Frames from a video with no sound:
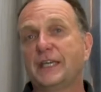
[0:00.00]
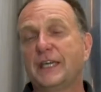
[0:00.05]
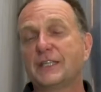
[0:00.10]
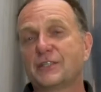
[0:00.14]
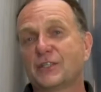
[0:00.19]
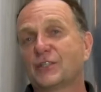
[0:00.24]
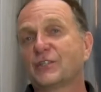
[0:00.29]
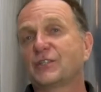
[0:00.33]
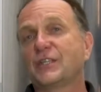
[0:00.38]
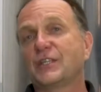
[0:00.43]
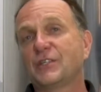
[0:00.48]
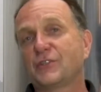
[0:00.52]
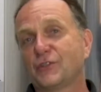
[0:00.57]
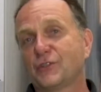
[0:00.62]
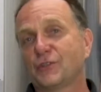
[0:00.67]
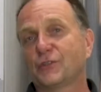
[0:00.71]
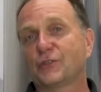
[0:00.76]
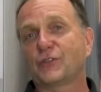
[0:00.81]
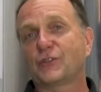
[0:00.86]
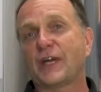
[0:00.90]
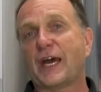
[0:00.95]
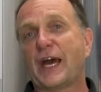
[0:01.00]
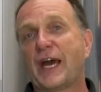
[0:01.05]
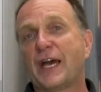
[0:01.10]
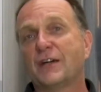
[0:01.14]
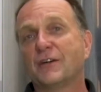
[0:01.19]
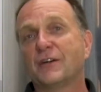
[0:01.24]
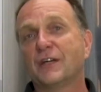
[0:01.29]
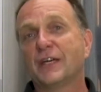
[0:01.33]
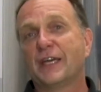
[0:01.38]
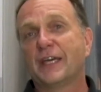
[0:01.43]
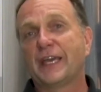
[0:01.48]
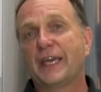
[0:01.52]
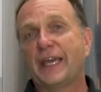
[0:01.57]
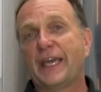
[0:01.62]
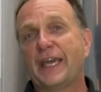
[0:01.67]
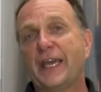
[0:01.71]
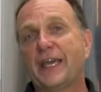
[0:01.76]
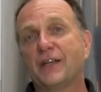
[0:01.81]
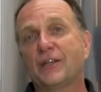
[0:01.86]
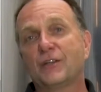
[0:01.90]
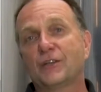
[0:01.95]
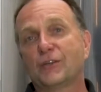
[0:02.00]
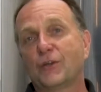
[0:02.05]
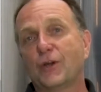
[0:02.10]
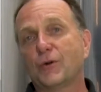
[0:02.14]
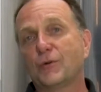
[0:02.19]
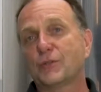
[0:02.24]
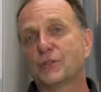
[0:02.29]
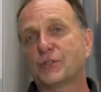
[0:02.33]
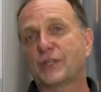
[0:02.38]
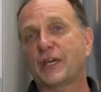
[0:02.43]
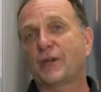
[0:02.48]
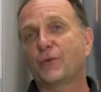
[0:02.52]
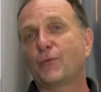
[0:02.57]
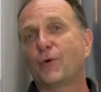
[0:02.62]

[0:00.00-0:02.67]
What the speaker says: It's a seasonal style, and it'll coincide